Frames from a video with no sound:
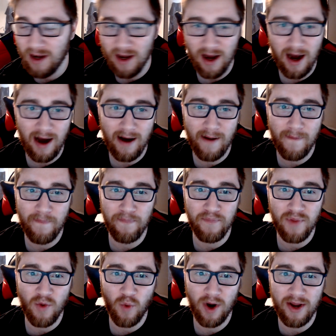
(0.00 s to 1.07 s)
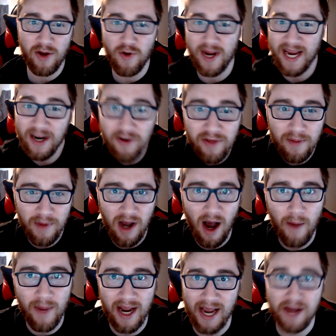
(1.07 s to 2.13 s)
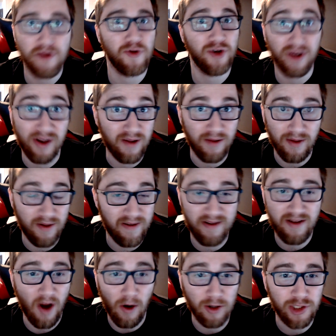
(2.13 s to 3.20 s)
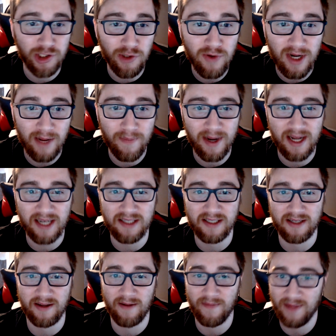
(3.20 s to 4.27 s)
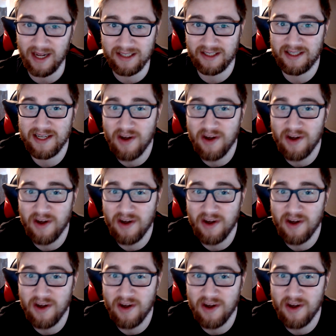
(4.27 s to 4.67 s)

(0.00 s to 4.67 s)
where you hear them coming and you just start shooting, because that's the